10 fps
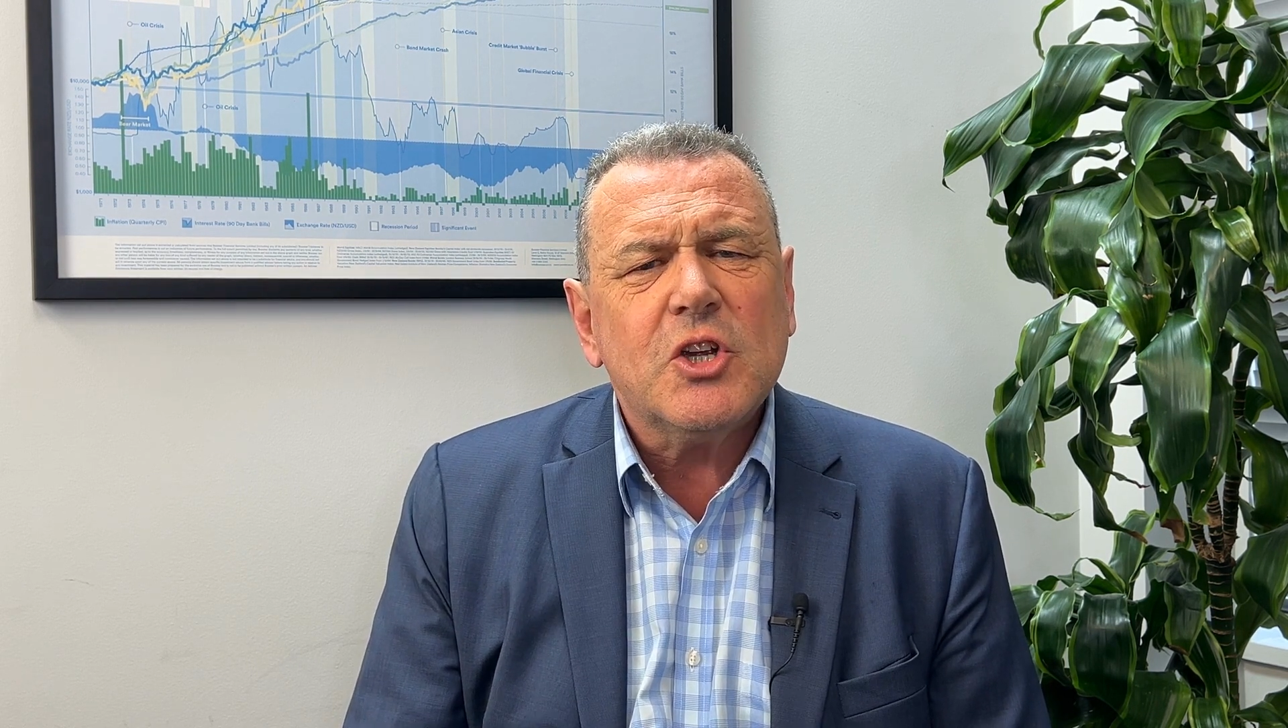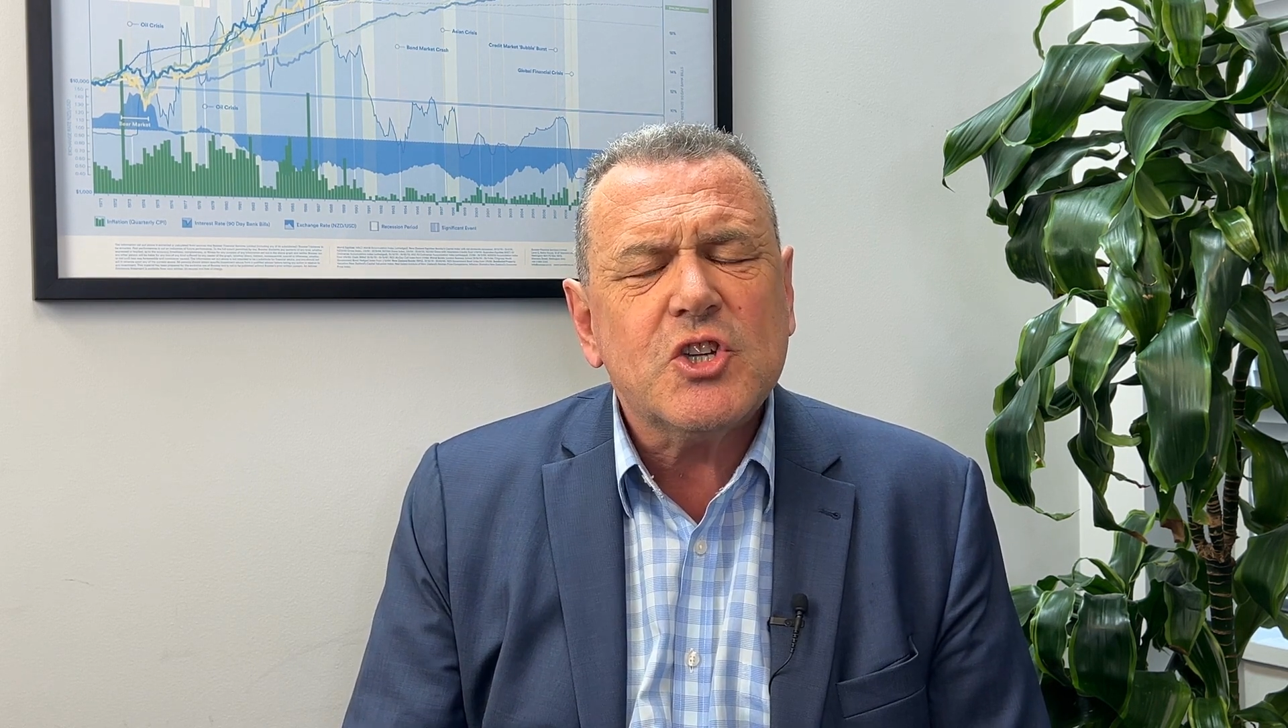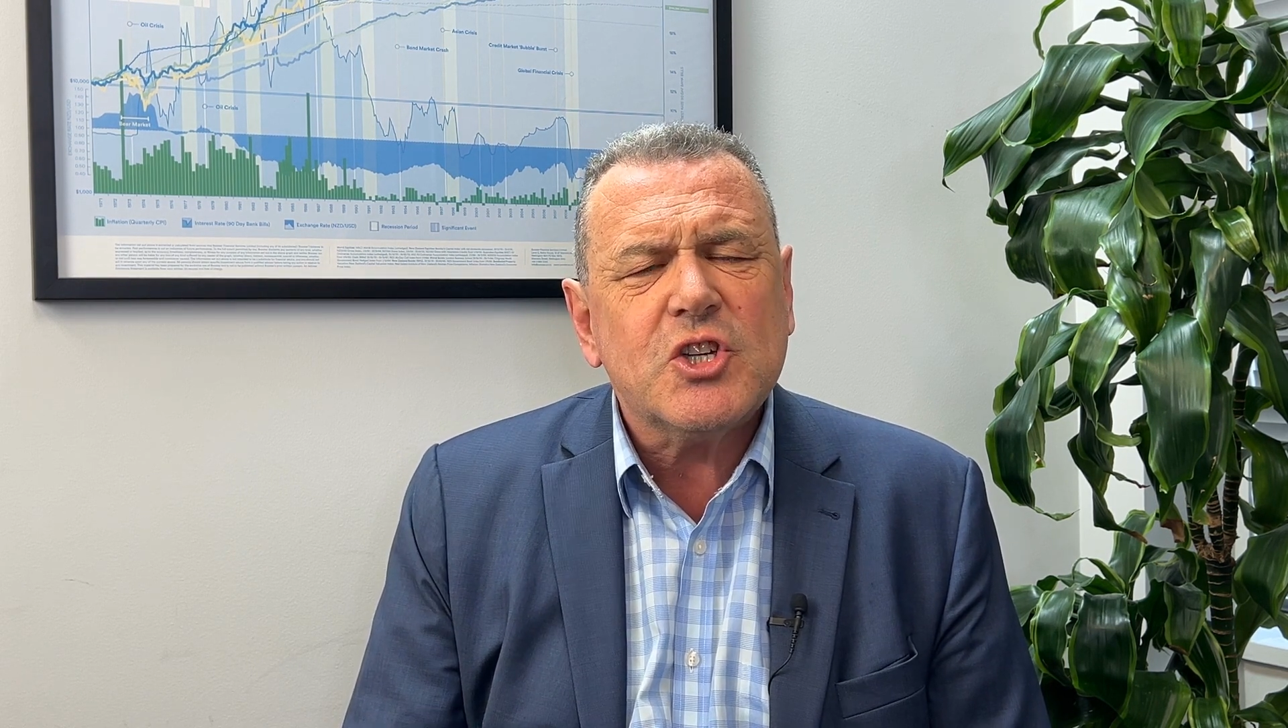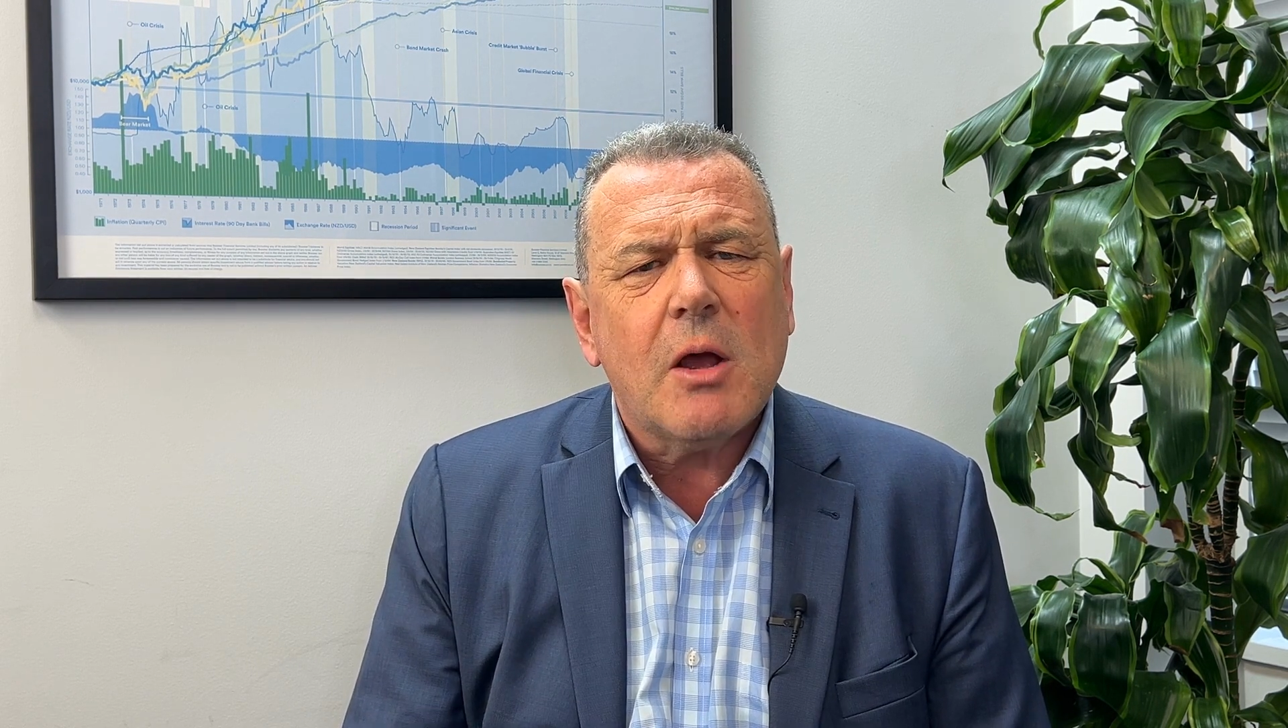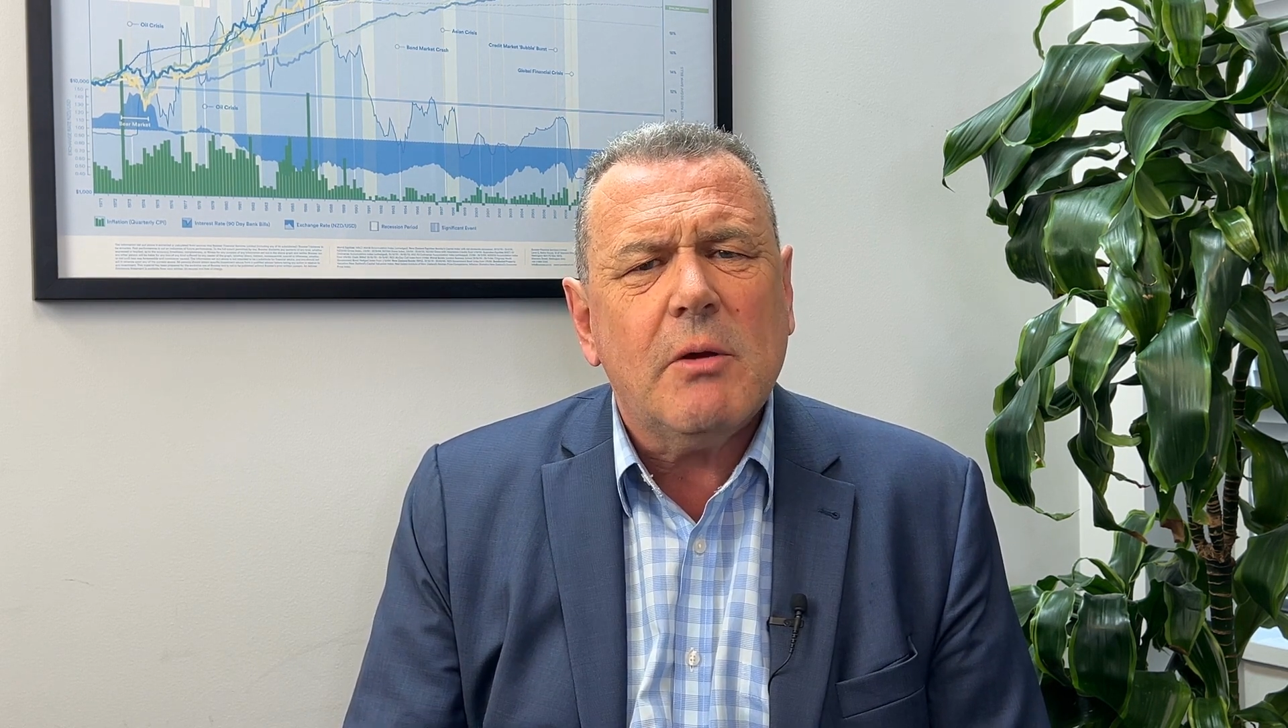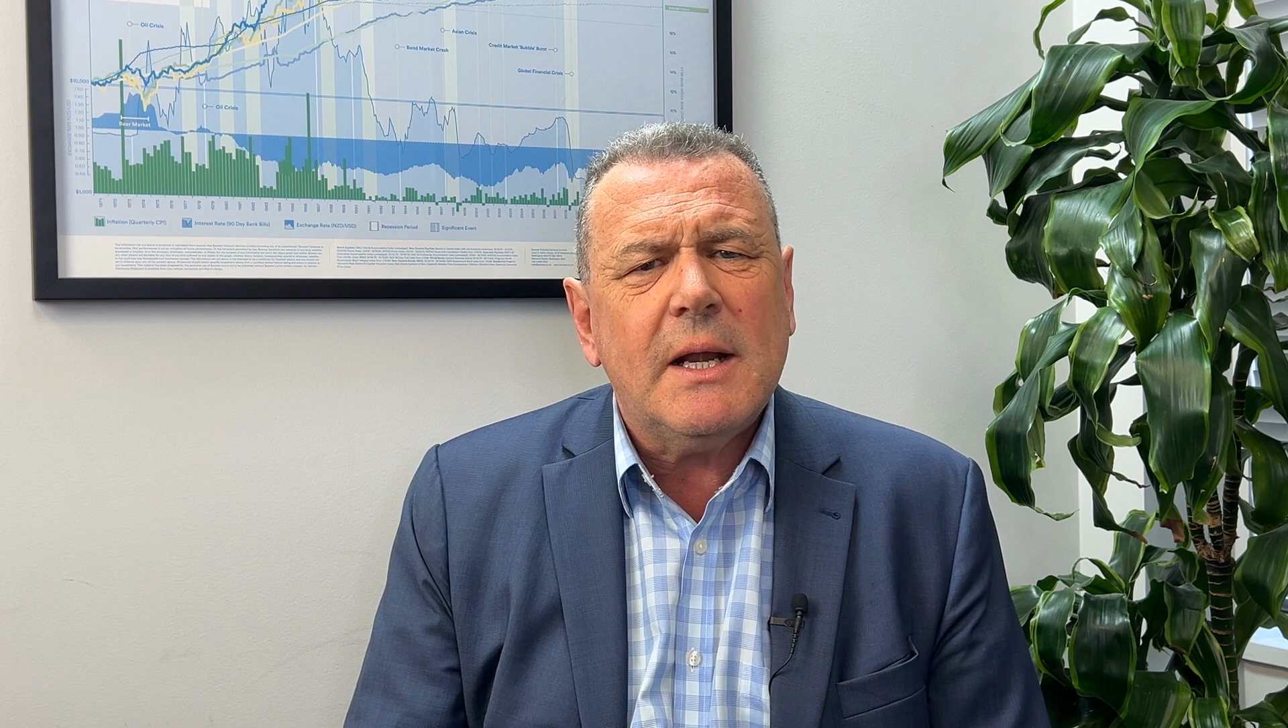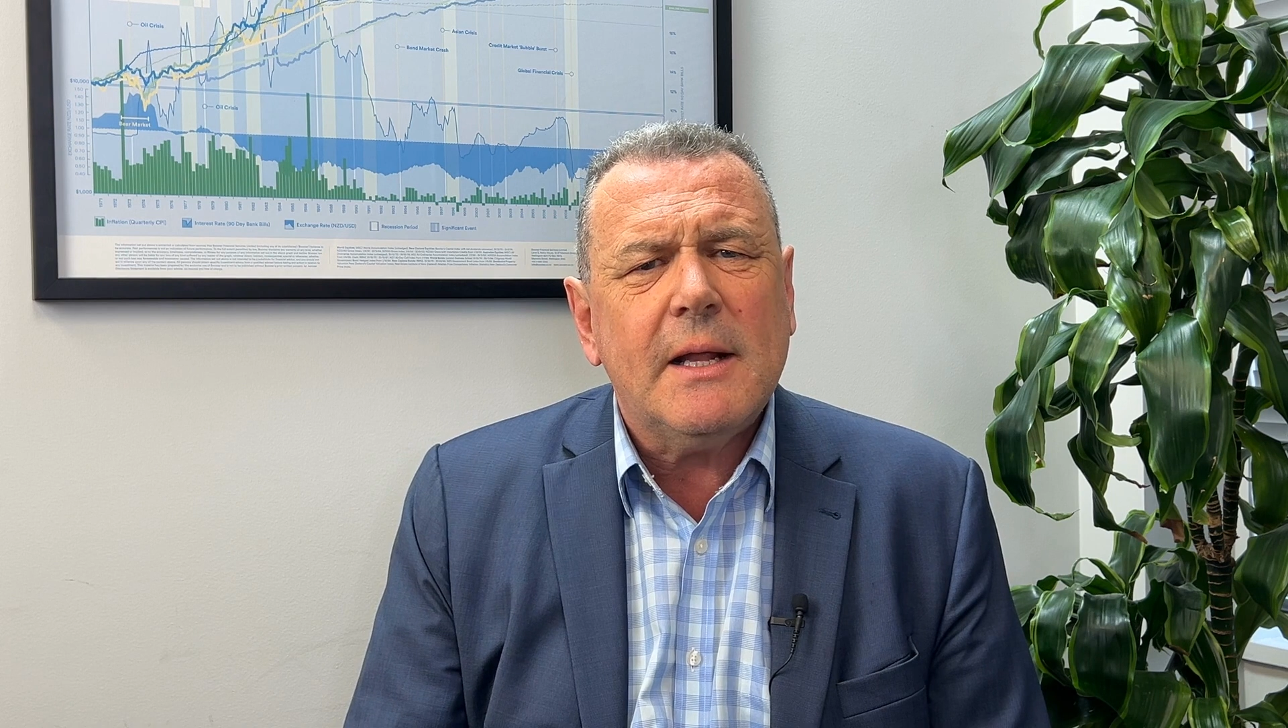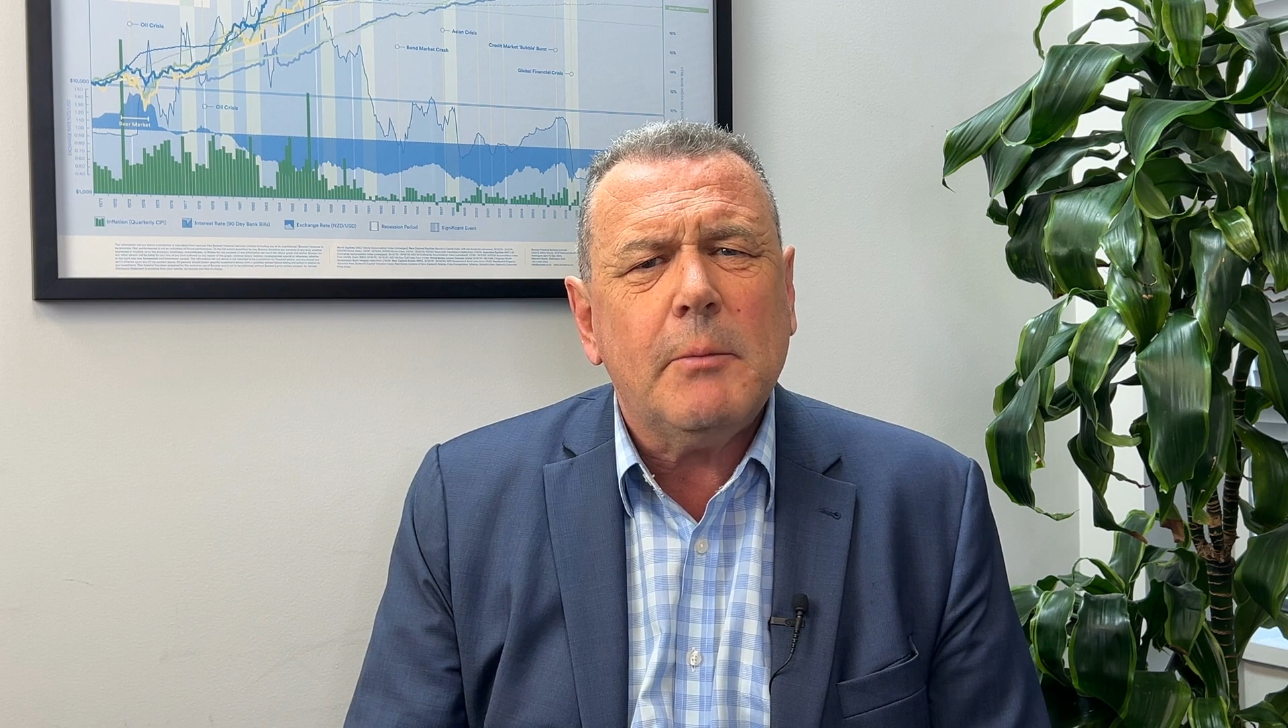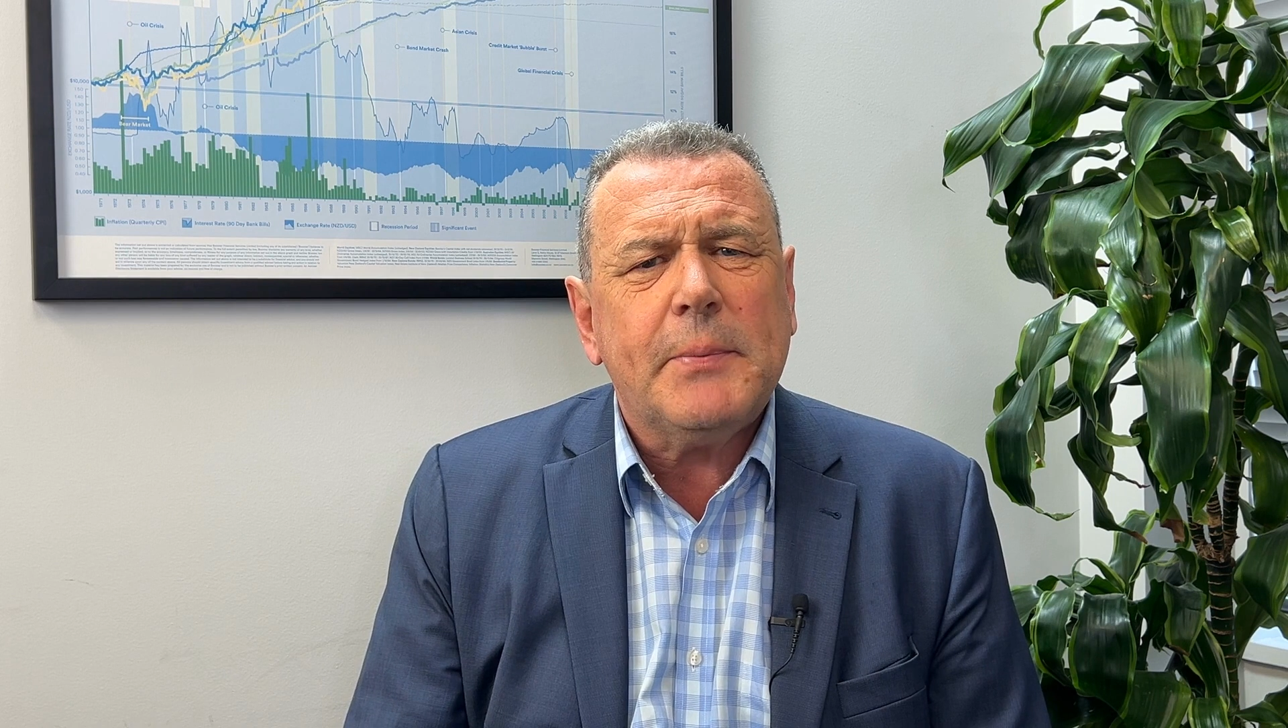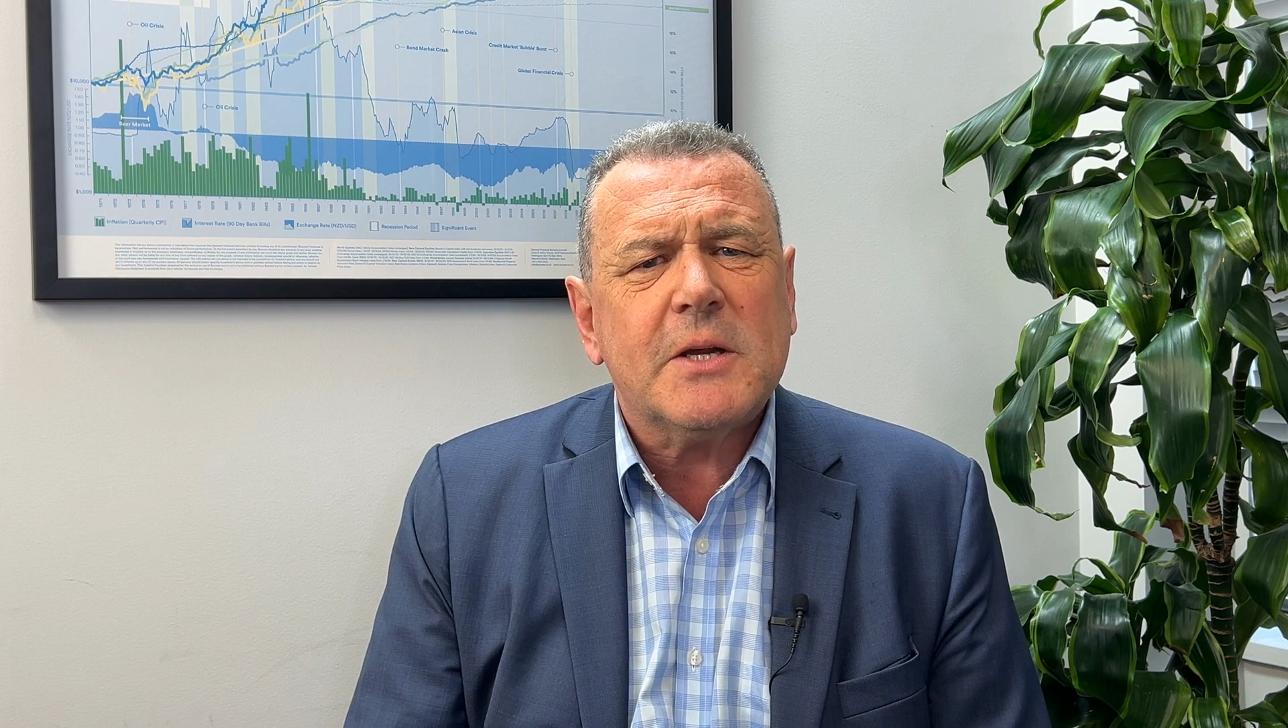show a
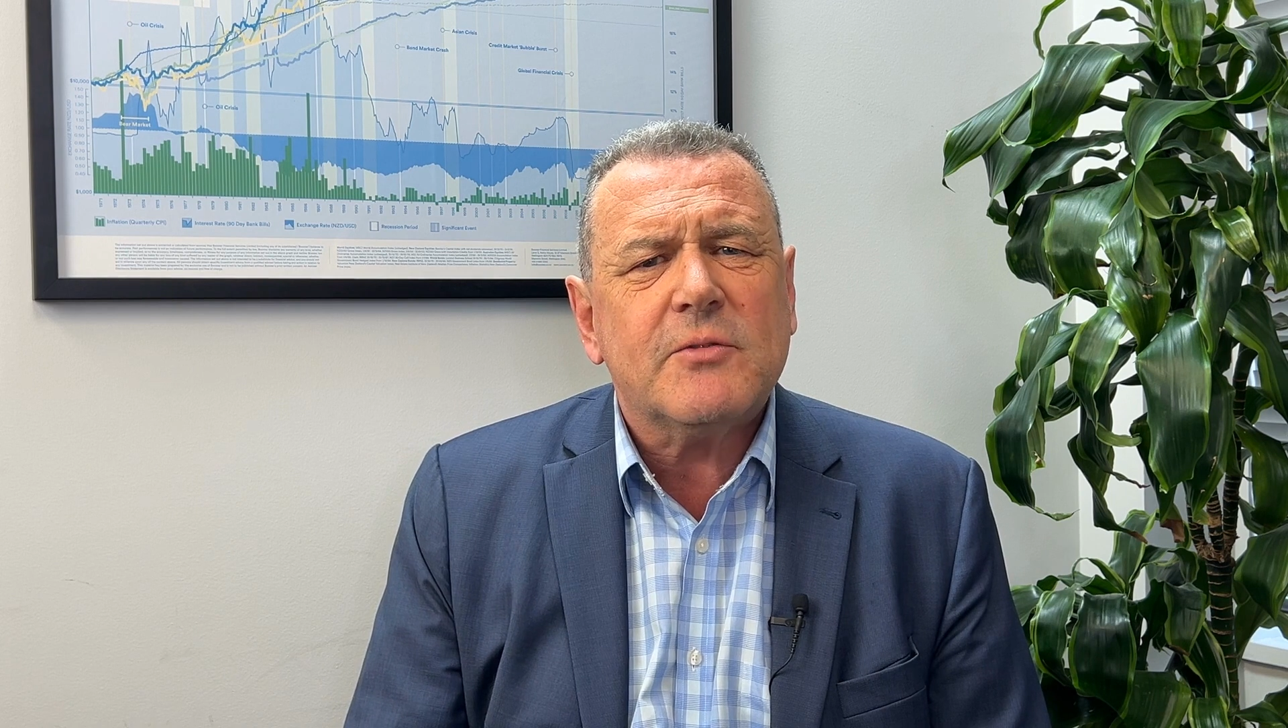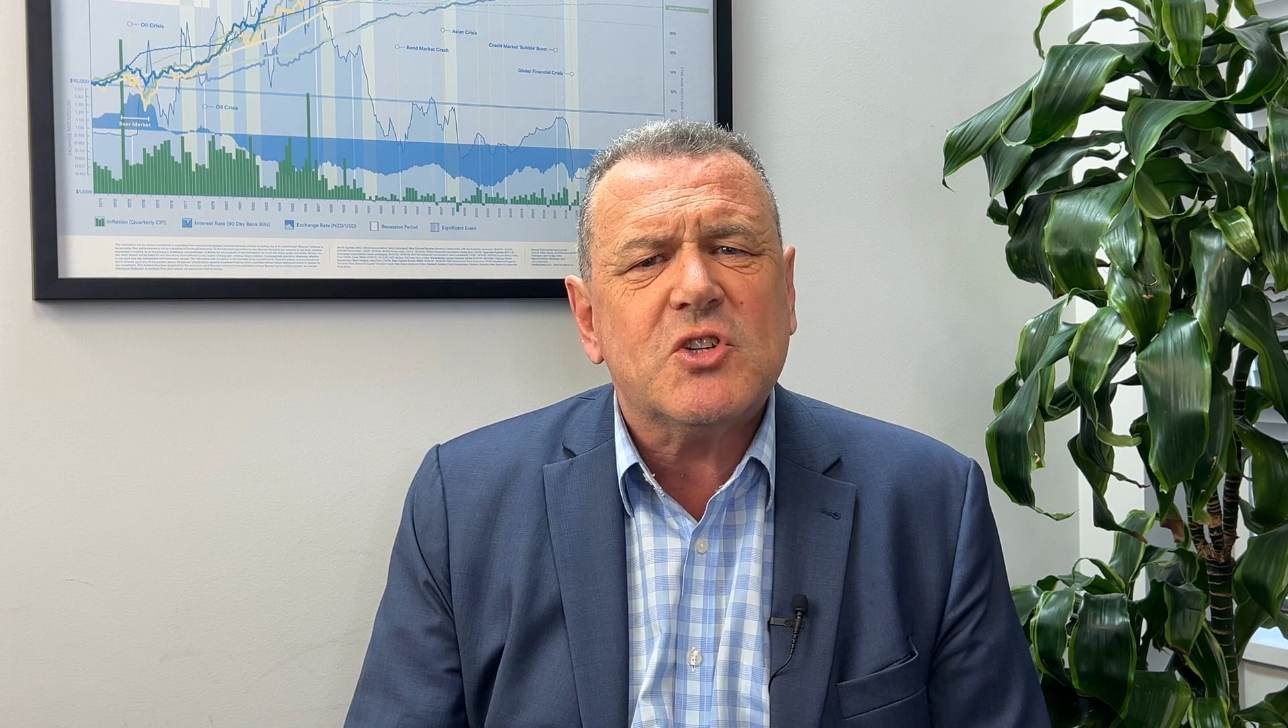little bit of